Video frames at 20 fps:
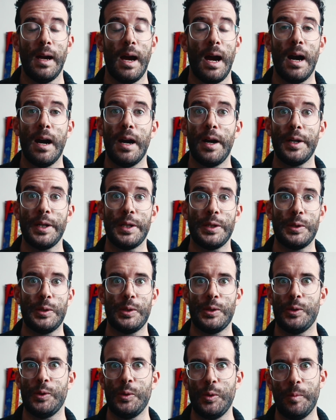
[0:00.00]
are
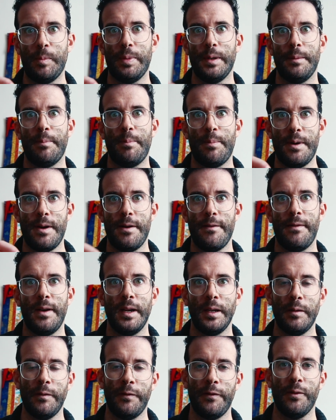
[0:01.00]
super
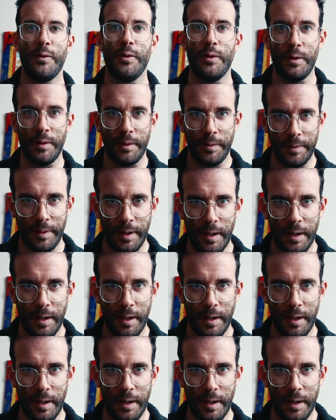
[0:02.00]
perfect for